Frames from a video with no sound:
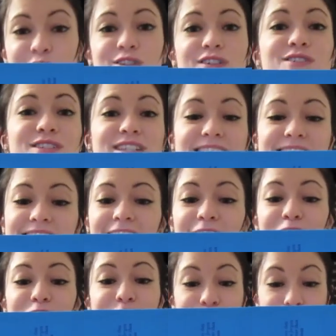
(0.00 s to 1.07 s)
Do you see
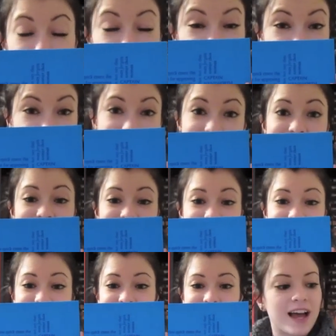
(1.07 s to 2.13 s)
how gorgeous it
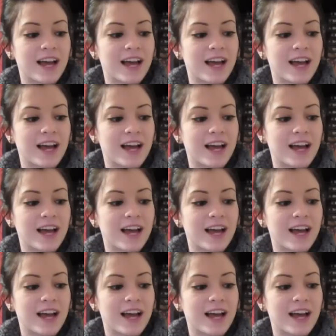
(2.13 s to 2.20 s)
is?